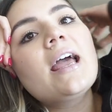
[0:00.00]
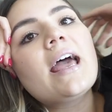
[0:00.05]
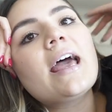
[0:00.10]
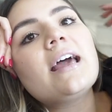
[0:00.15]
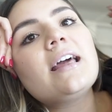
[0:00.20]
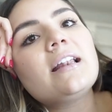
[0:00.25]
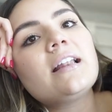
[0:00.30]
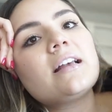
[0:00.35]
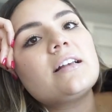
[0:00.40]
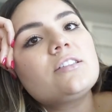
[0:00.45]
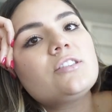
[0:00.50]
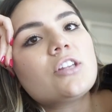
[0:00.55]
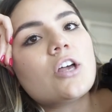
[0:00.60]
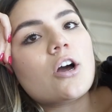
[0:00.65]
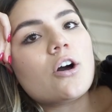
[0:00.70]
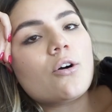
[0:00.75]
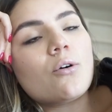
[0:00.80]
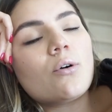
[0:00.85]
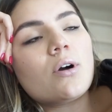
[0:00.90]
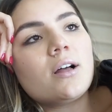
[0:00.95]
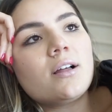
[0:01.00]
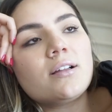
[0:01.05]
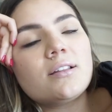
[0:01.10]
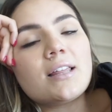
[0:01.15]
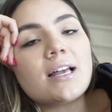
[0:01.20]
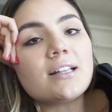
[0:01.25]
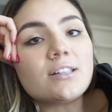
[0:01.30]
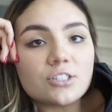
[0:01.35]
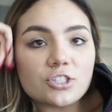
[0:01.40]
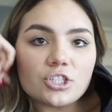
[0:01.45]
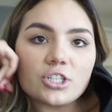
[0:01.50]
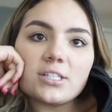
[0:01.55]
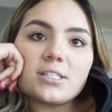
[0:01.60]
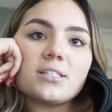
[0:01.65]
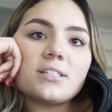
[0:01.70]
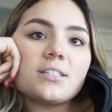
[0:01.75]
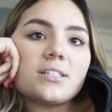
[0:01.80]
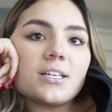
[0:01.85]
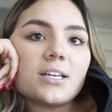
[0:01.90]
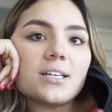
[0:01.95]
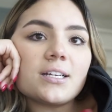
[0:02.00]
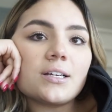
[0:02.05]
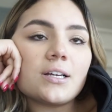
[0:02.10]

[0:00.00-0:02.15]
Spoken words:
And so that's just